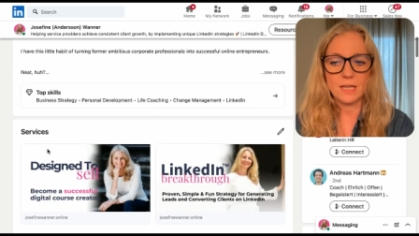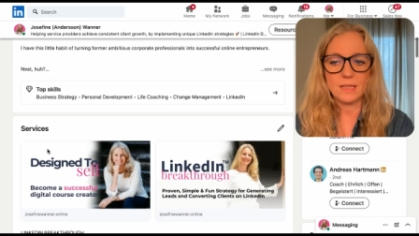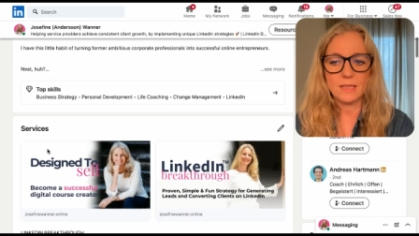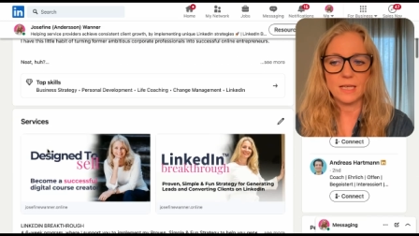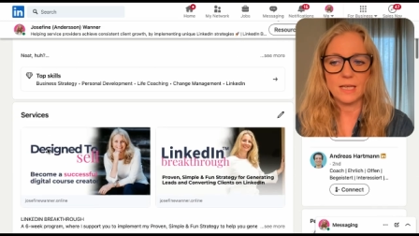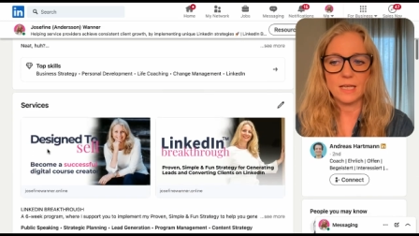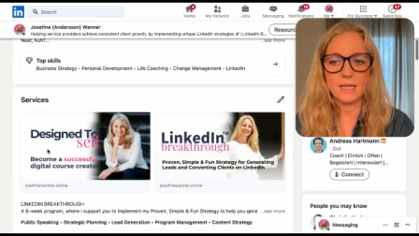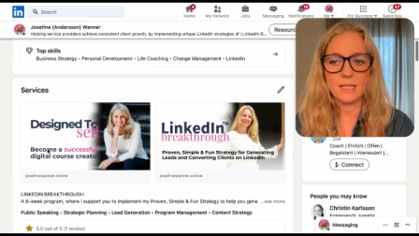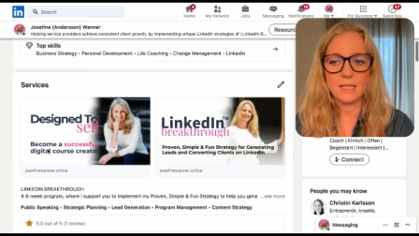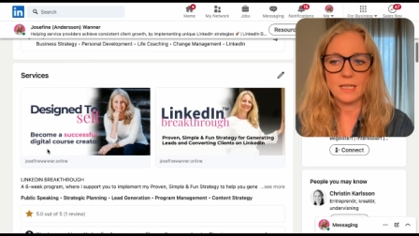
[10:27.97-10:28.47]

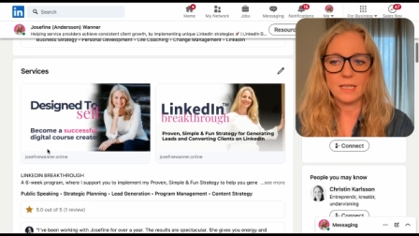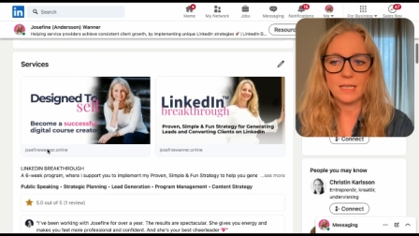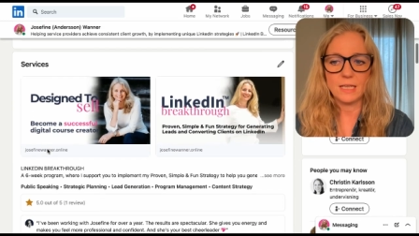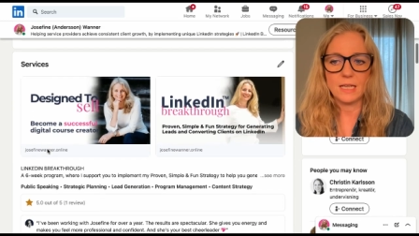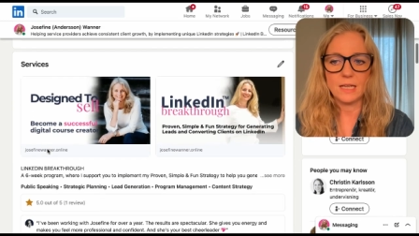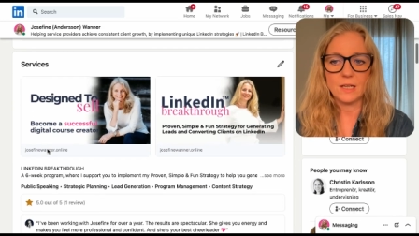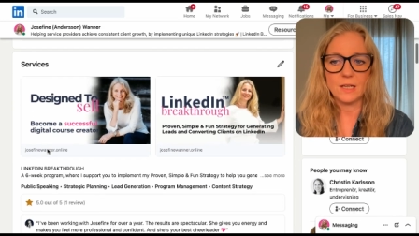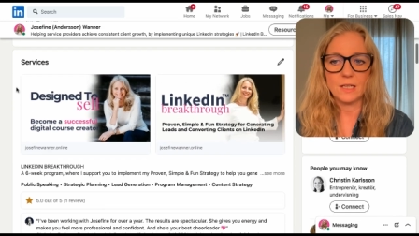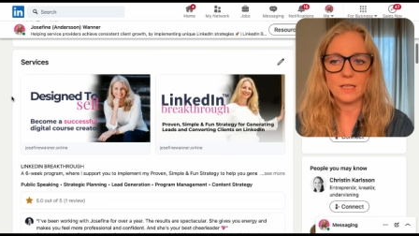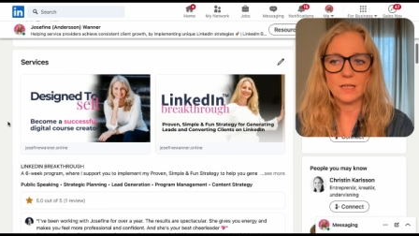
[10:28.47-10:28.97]
and then
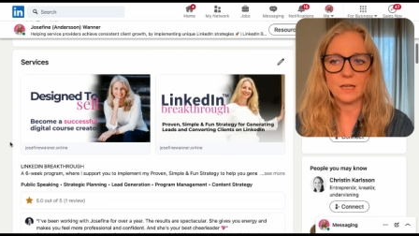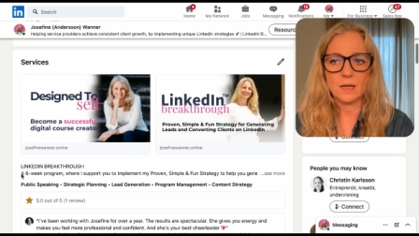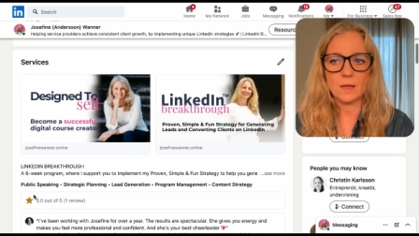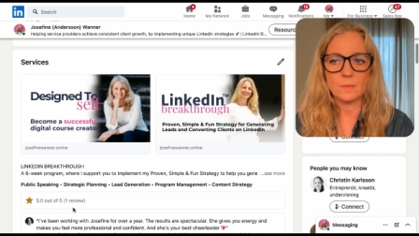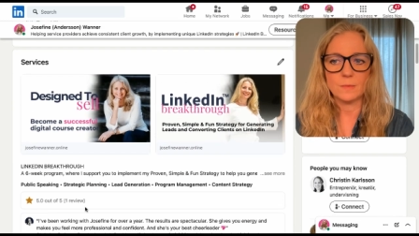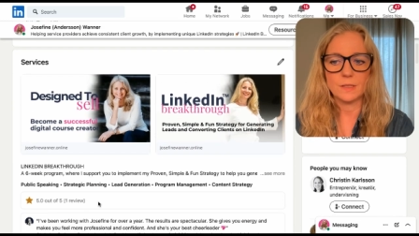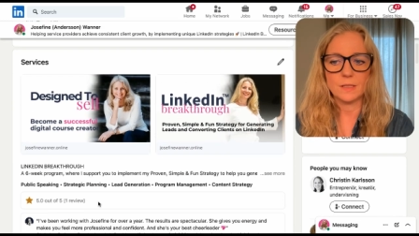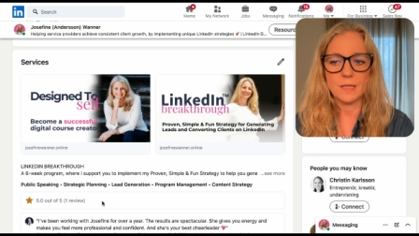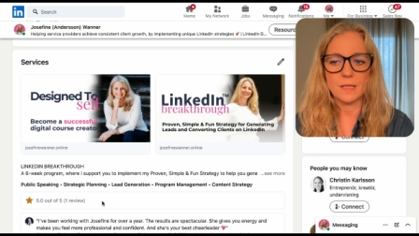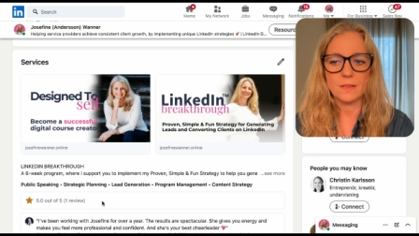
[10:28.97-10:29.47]
here
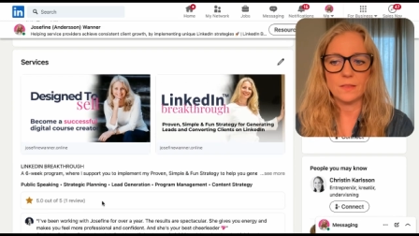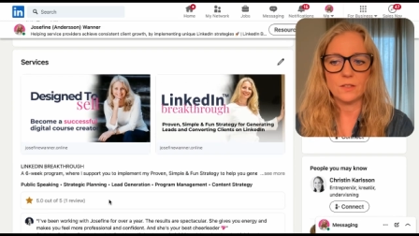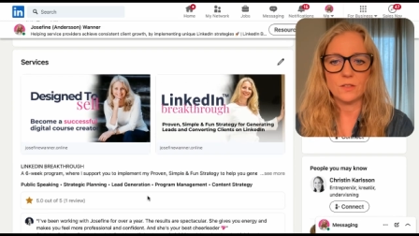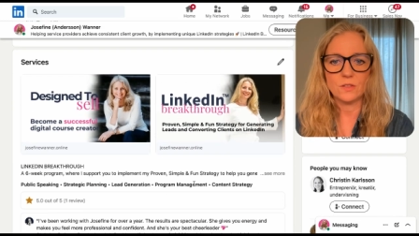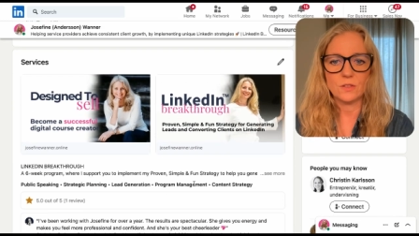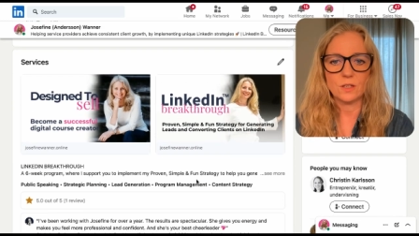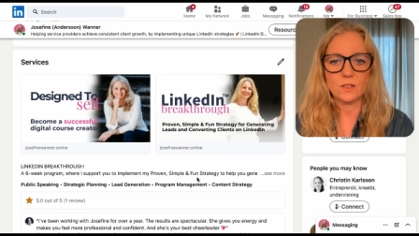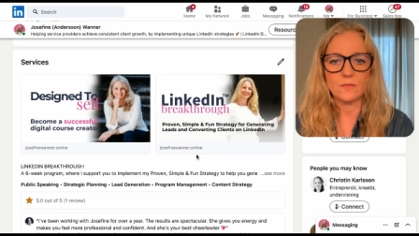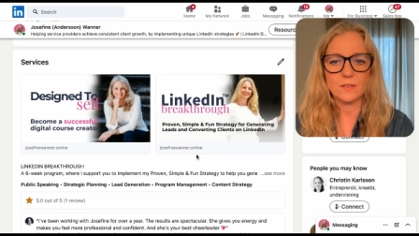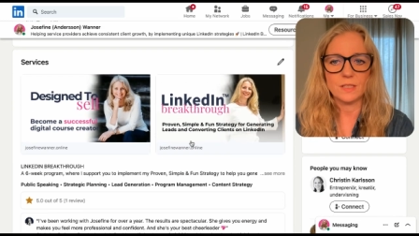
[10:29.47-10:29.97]
comes then the
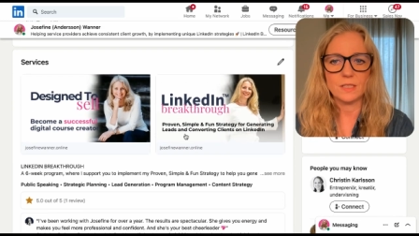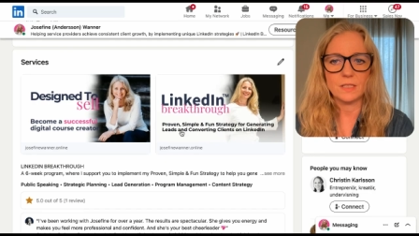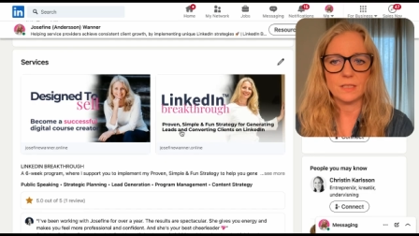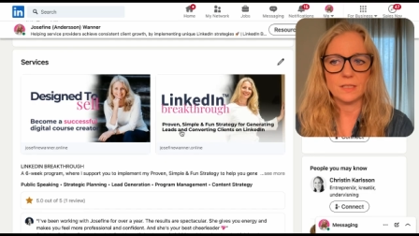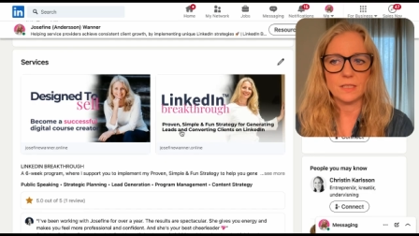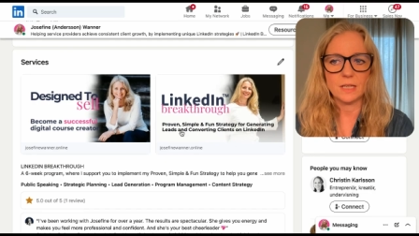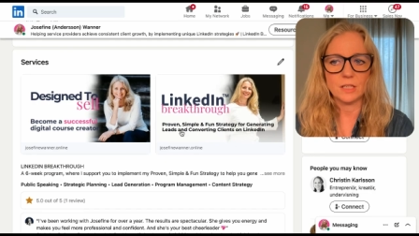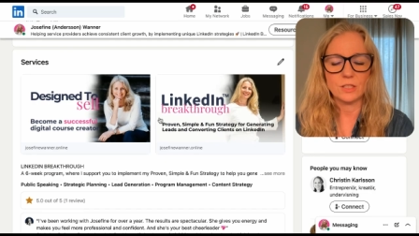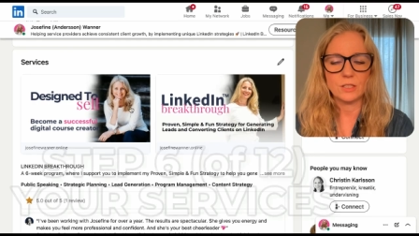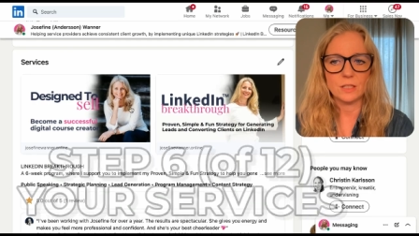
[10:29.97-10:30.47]

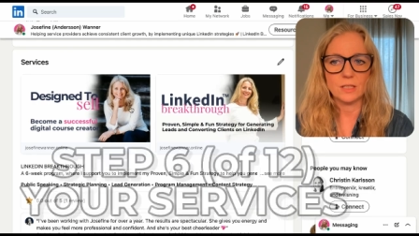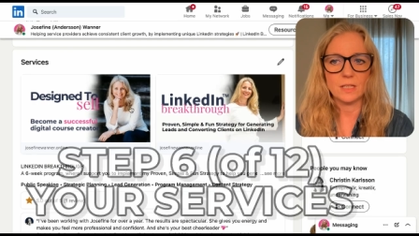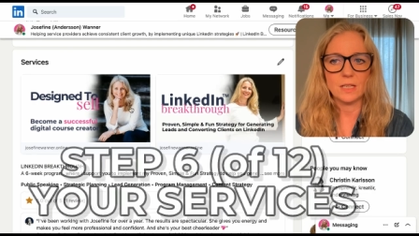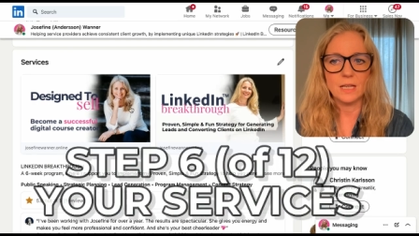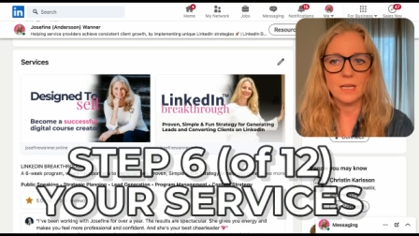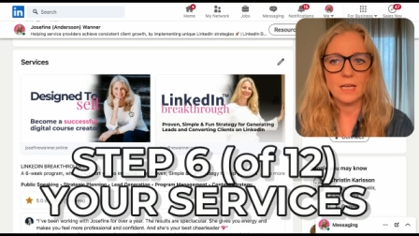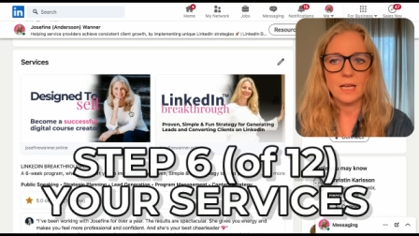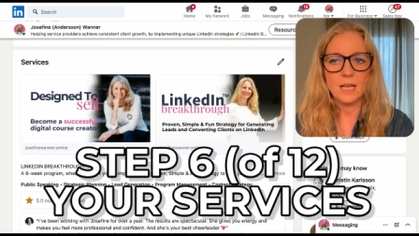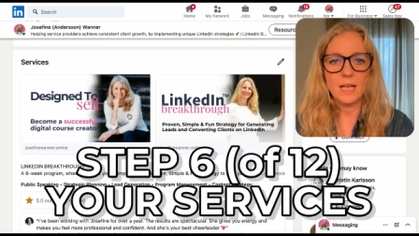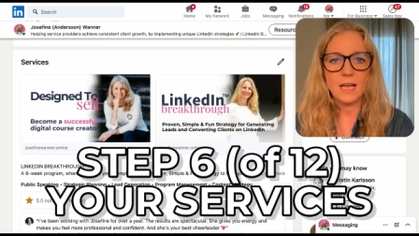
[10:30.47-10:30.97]
services
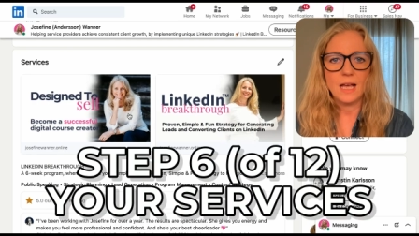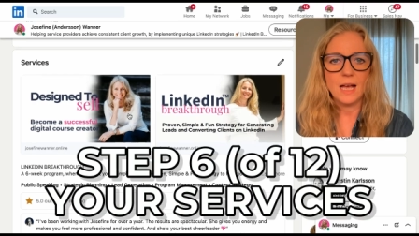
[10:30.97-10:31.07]
section.